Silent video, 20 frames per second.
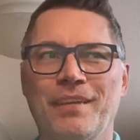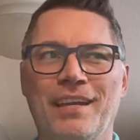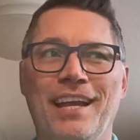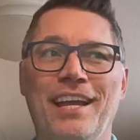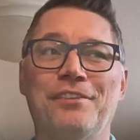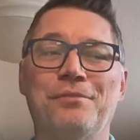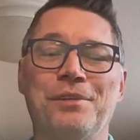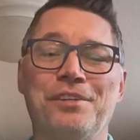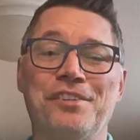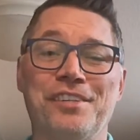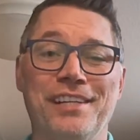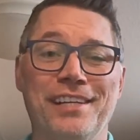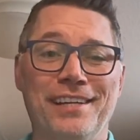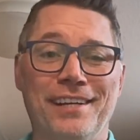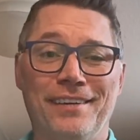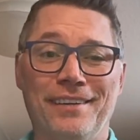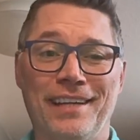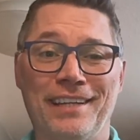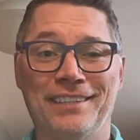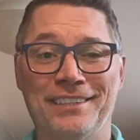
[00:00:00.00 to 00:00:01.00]
As we see
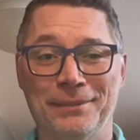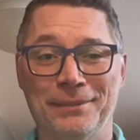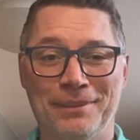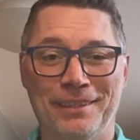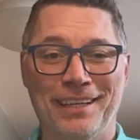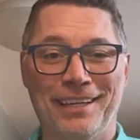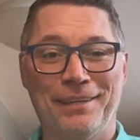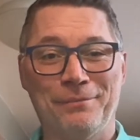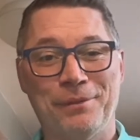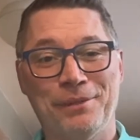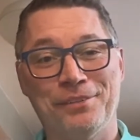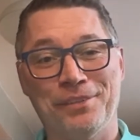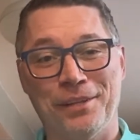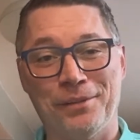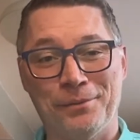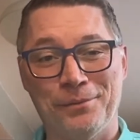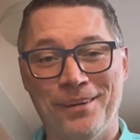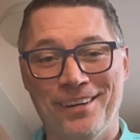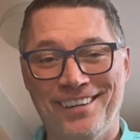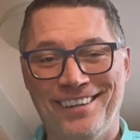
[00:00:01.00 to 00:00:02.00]
here, like we saw
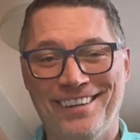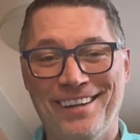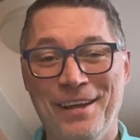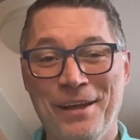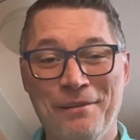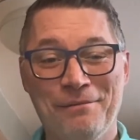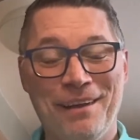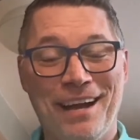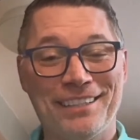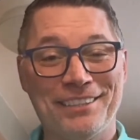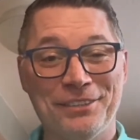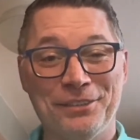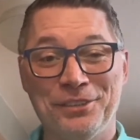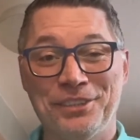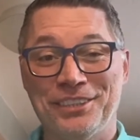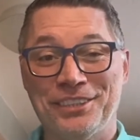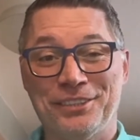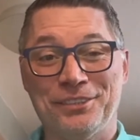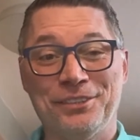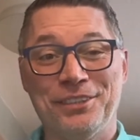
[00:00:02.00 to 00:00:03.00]
the one, Fox News
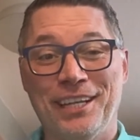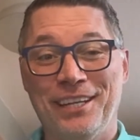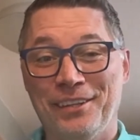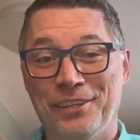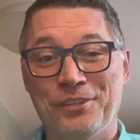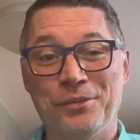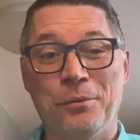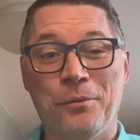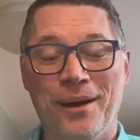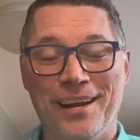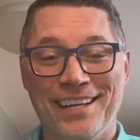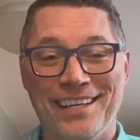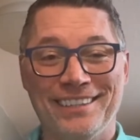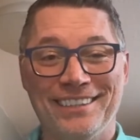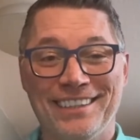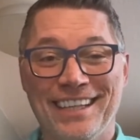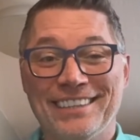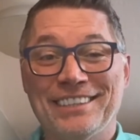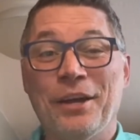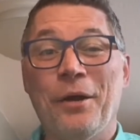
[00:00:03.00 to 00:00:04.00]
is in the
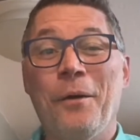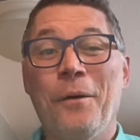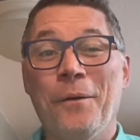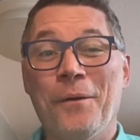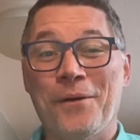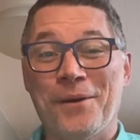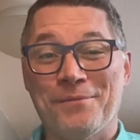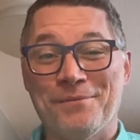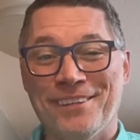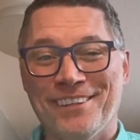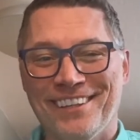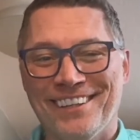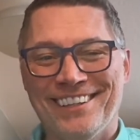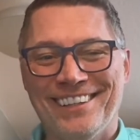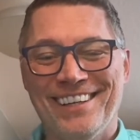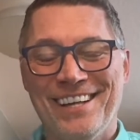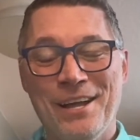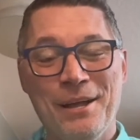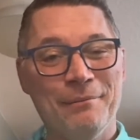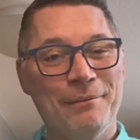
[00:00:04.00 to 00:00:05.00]
20s. That's horrible,
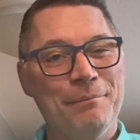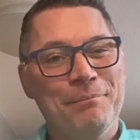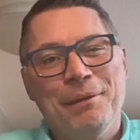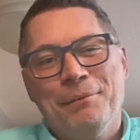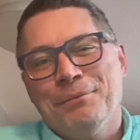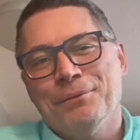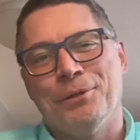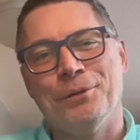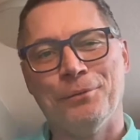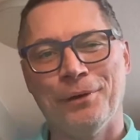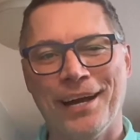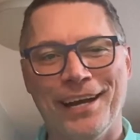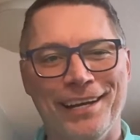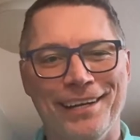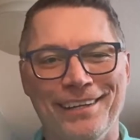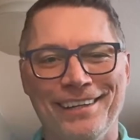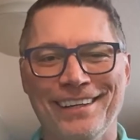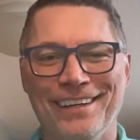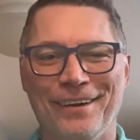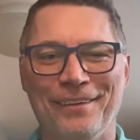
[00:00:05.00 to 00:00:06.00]
but people will
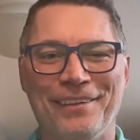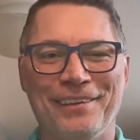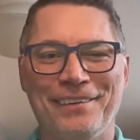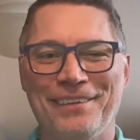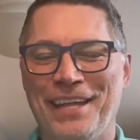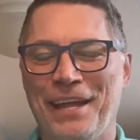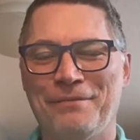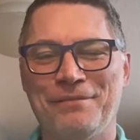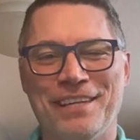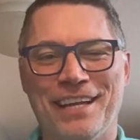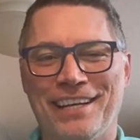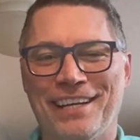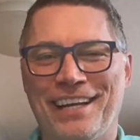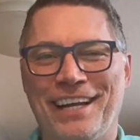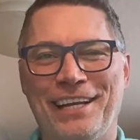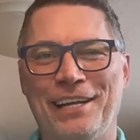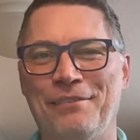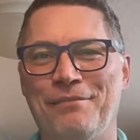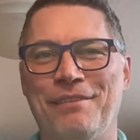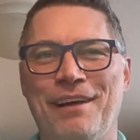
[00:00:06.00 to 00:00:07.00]
wait. They have
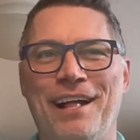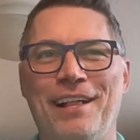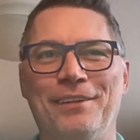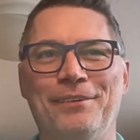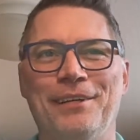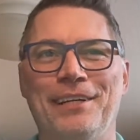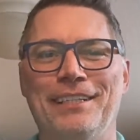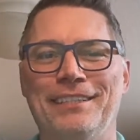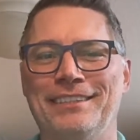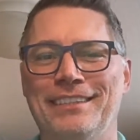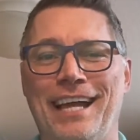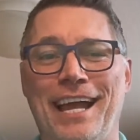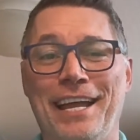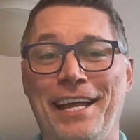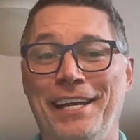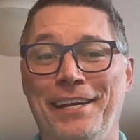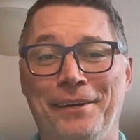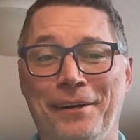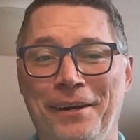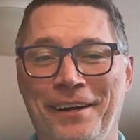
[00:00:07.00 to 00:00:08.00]
dedicated followings, I
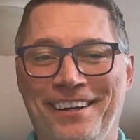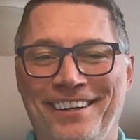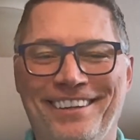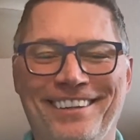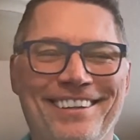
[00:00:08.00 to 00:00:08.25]
hear.